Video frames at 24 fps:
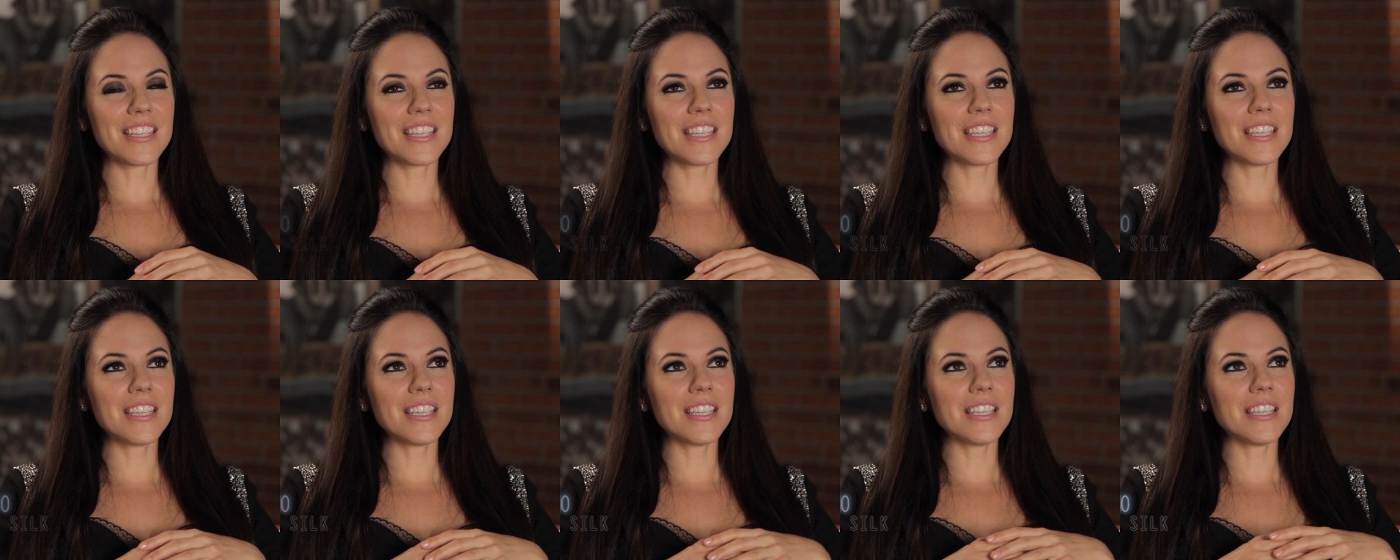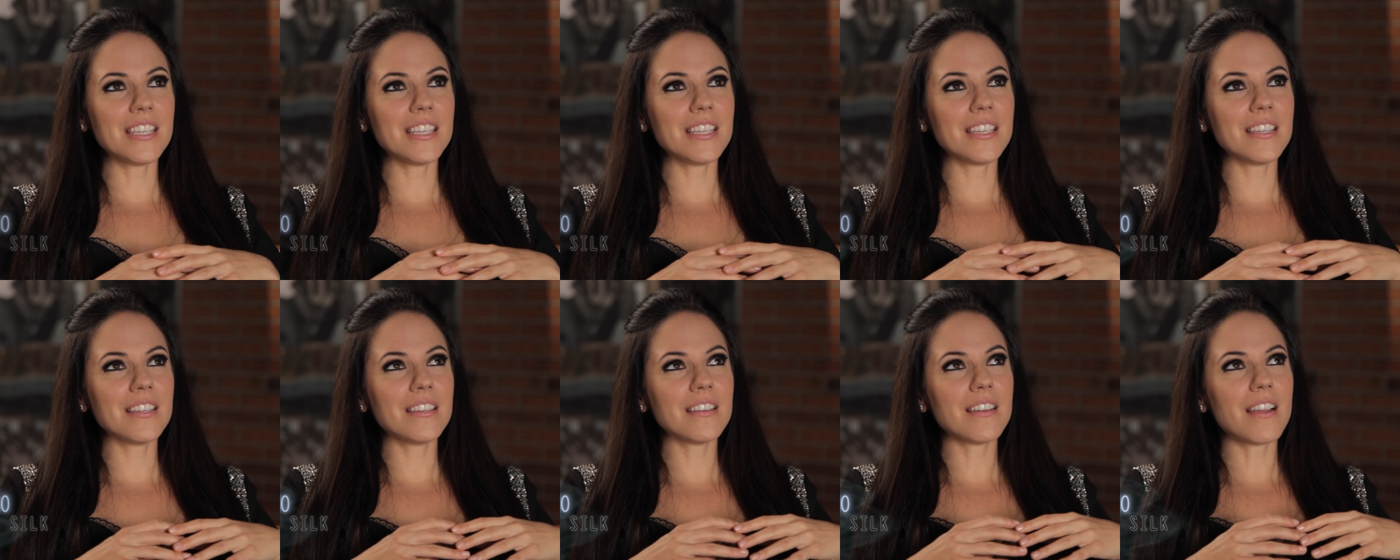
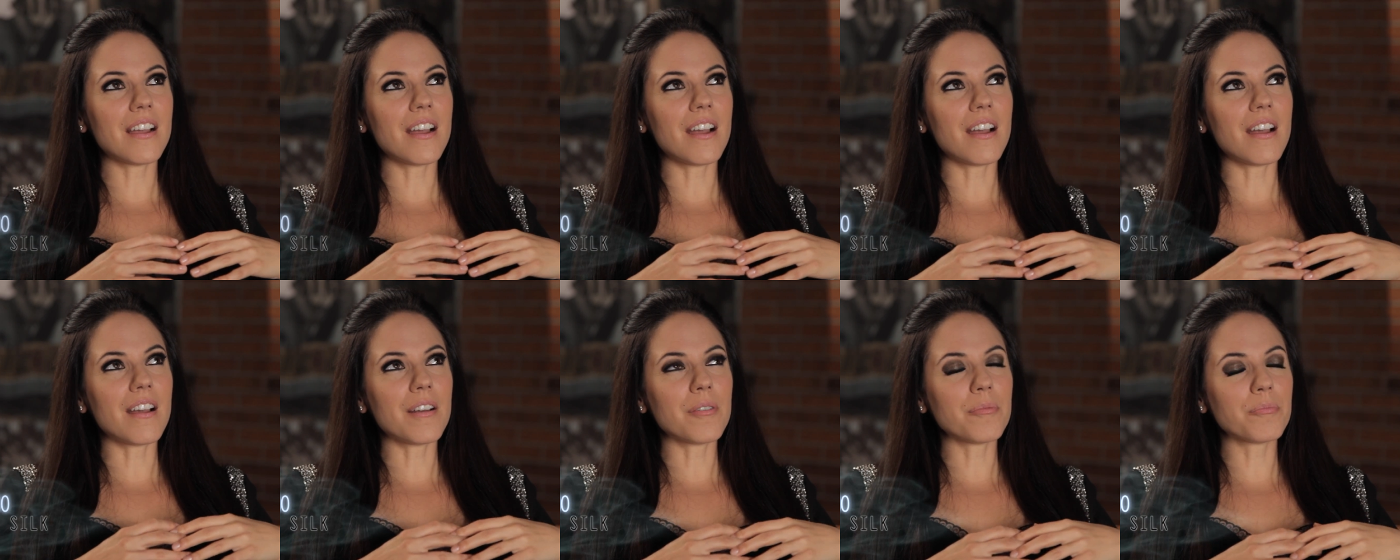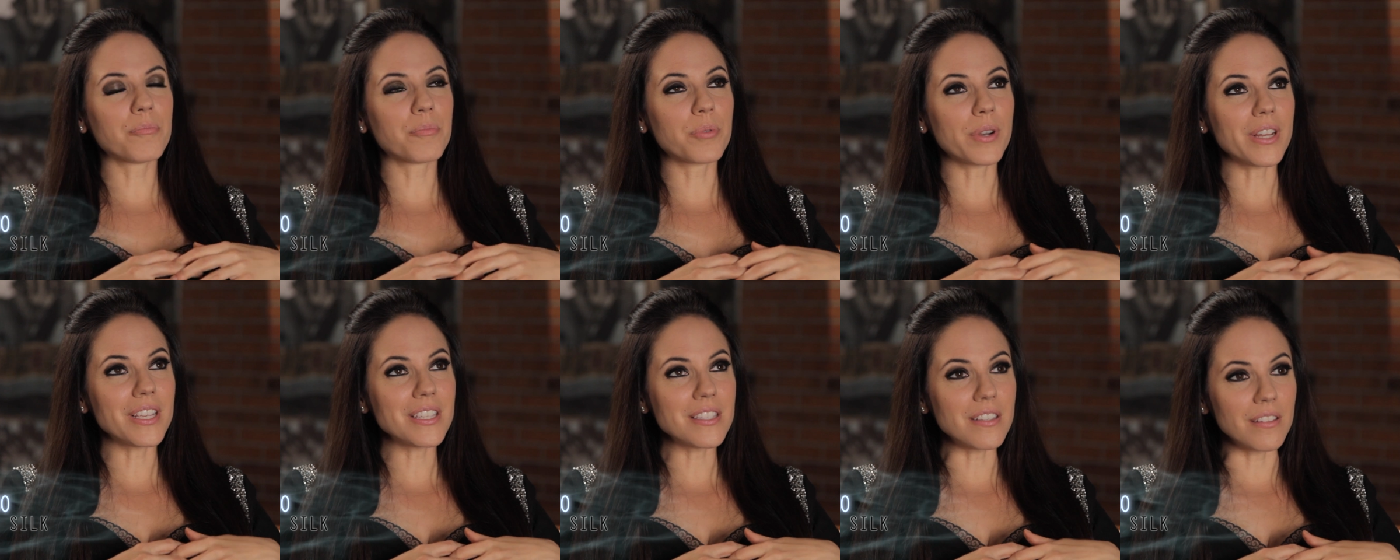He
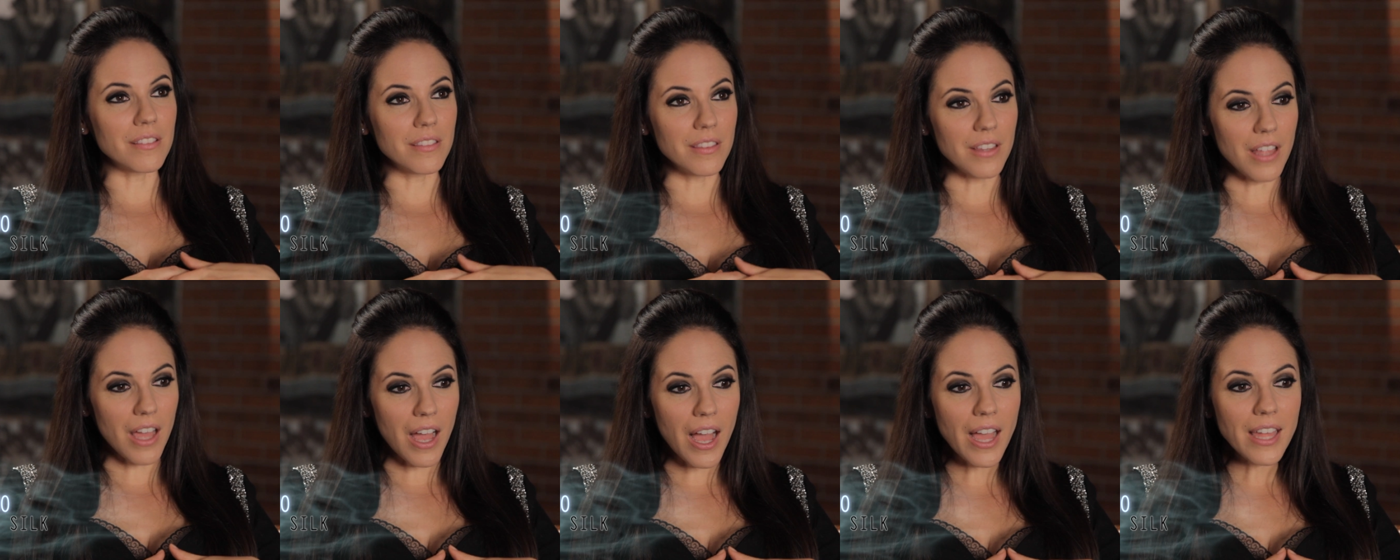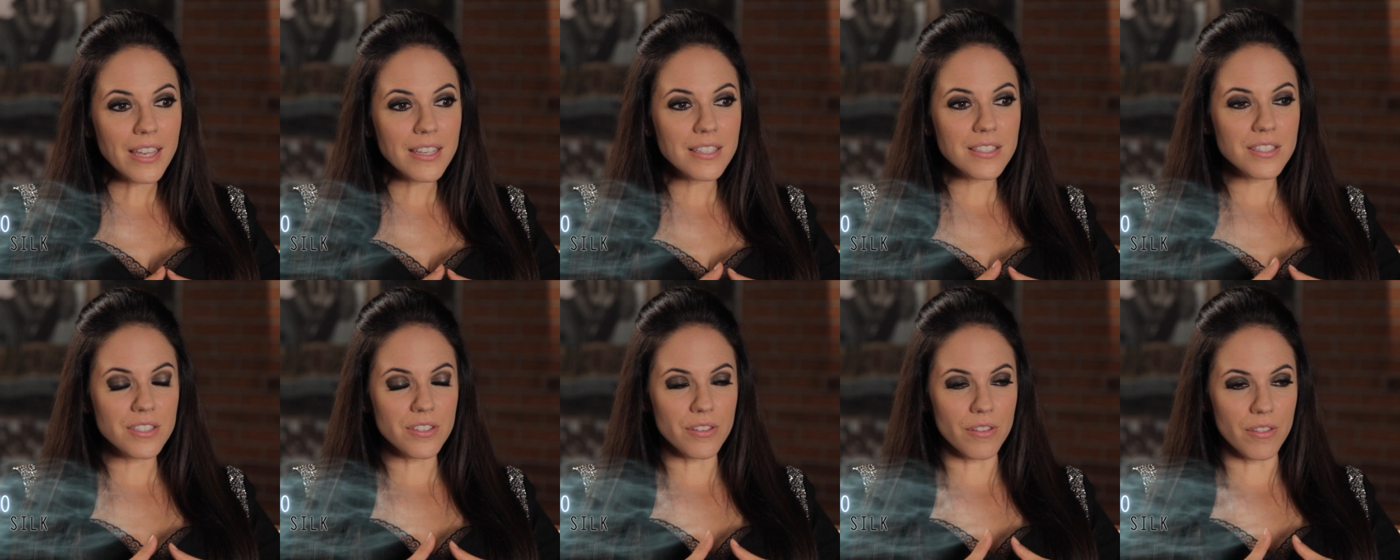brings a lot
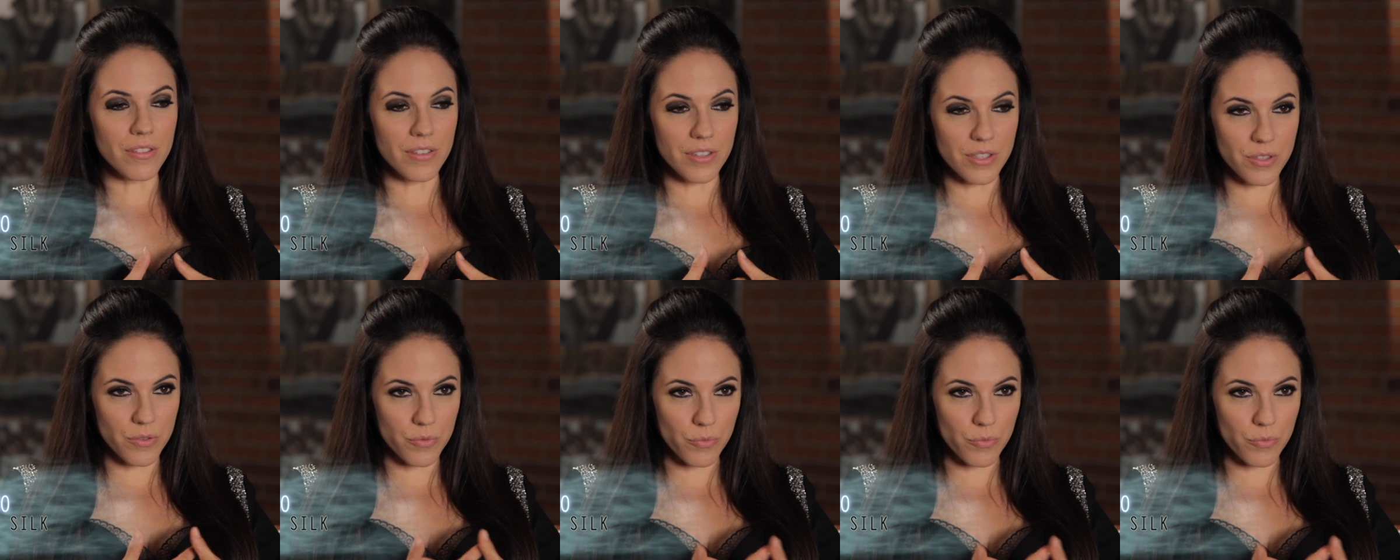to this